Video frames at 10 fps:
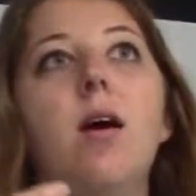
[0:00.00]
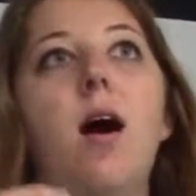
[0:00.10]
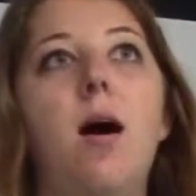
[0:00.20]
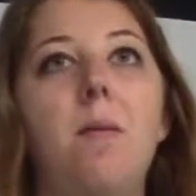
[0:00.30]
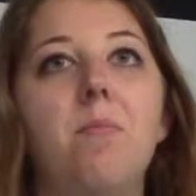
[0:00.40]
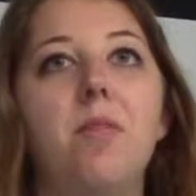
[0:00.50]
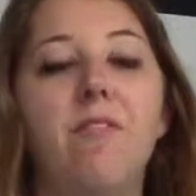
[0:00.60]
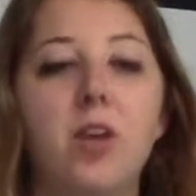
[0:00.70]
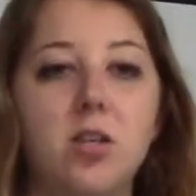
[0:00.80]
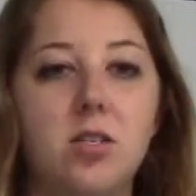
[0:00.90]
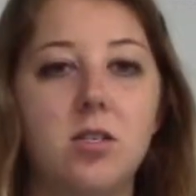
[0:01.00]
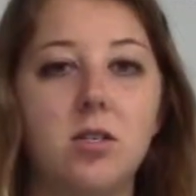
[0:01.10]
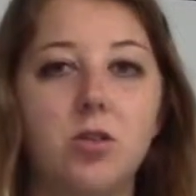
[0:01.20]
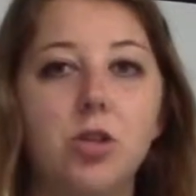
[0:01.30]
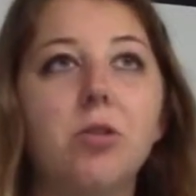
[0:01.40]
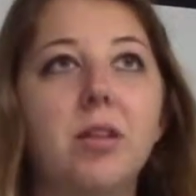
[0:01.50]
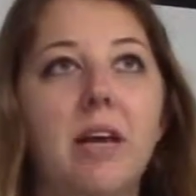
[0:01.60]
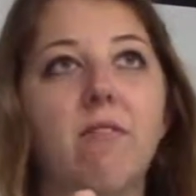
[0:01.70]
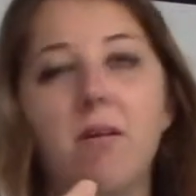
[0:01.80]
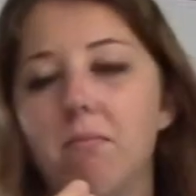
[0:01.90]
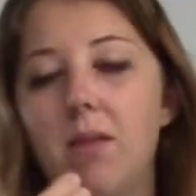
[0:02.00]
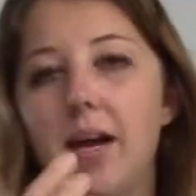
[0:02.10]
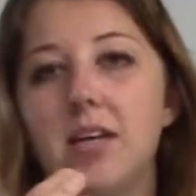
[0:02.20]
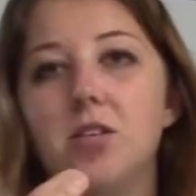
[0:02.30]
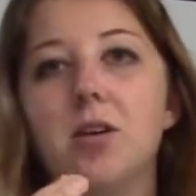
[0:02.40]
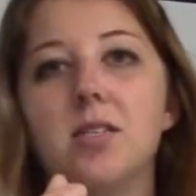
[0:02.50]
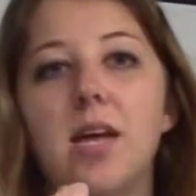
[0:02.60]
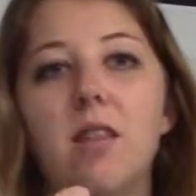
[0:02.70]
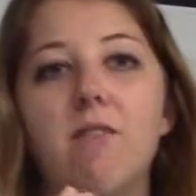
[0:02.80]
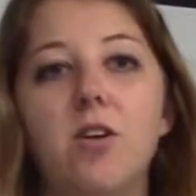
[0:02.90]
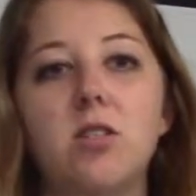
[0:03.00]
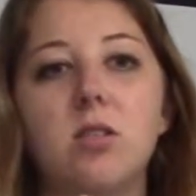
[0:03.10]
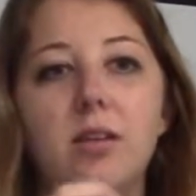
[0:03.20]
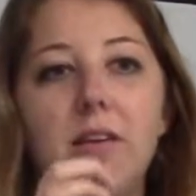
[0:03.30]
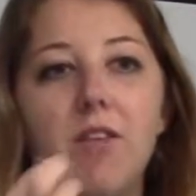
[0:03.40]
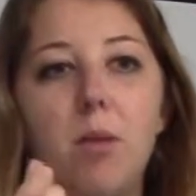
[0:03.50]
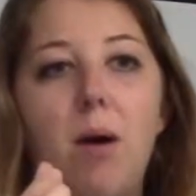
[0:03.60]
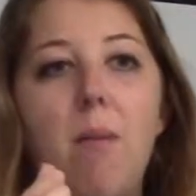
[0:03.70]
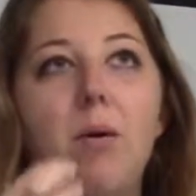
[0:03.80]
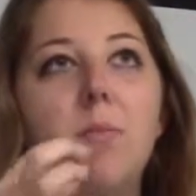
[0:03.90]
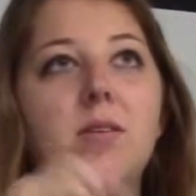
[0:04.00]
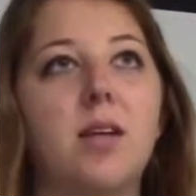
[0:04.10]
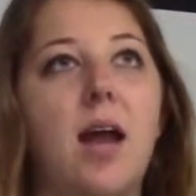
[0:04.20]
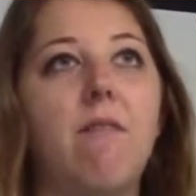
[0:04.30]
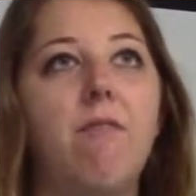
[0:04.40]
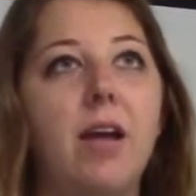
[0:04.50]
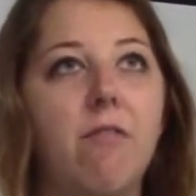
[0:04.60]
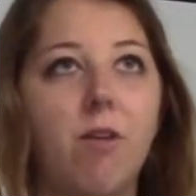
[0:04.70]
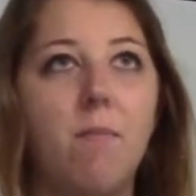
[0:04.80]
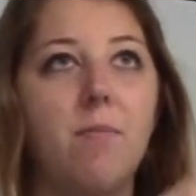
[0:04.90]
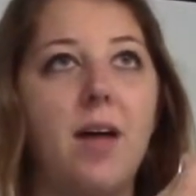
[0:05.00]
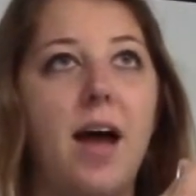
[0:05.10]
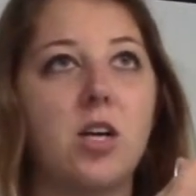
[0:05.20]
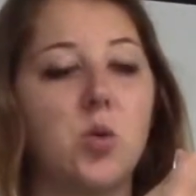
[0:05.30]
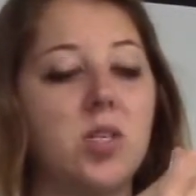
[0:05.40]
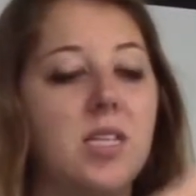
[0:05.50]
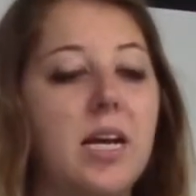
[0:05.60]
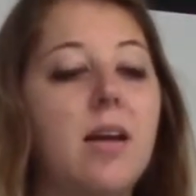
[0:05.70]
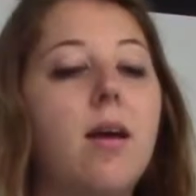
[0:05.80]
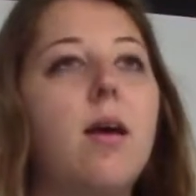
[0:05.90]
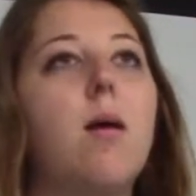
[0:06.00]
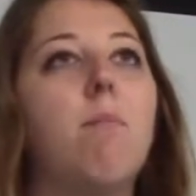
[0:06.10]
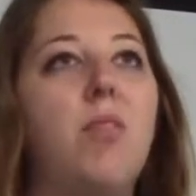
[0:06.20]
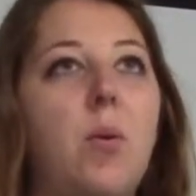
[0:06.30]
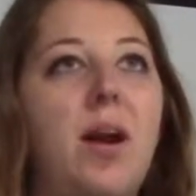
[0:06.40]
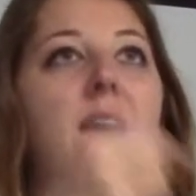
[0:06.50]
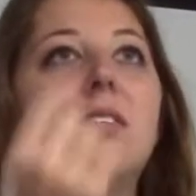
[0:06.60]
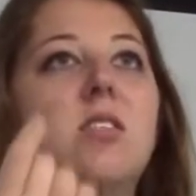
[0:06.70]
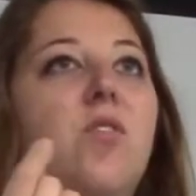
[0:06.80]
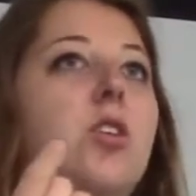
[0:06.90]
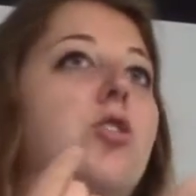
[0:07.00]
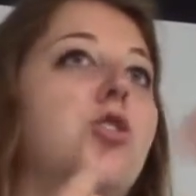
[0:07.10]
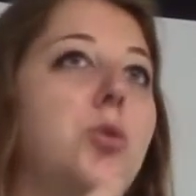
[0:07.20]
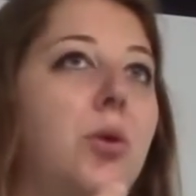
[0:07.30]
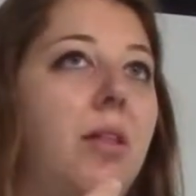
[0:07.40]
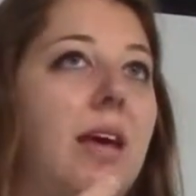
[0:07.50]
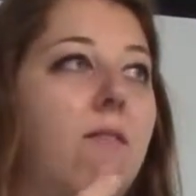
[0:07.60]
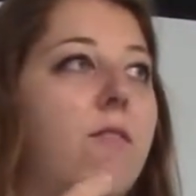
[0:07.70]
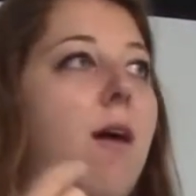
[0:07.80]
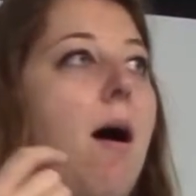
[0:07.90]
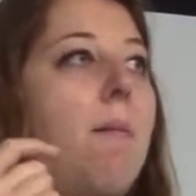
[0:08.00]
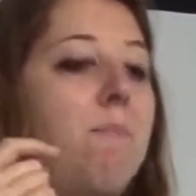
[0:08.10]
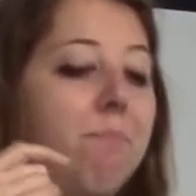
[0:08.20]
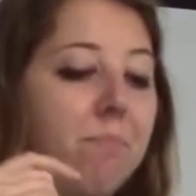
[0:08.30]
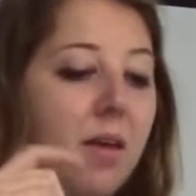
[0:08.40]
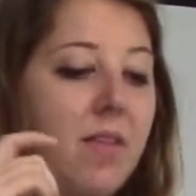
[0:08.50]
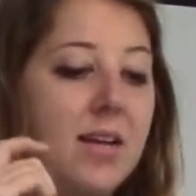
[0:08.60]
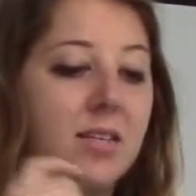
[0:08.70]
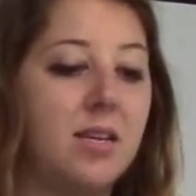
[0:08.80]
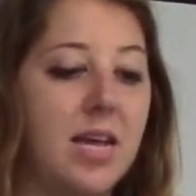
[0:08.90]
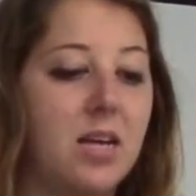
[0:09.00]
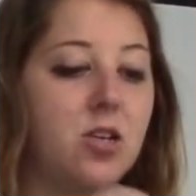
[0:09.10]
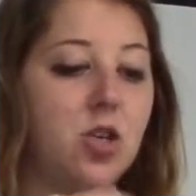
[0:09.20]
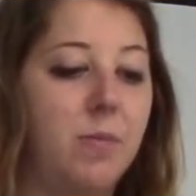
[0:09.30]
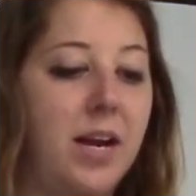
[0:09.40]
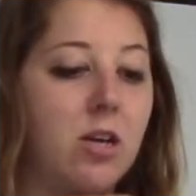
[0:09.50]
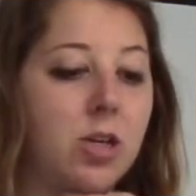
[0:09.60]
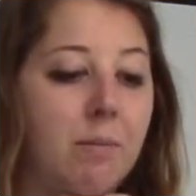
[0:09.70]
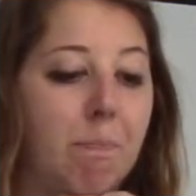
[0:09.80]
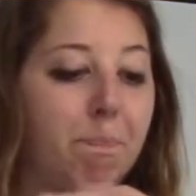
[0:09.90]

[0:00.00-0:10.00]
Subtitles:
The first true leaf, I guess you can say, the first leaf that'll pop up is kind of like from the actual seed, but then when it has its first true leaf, that's the day to germination.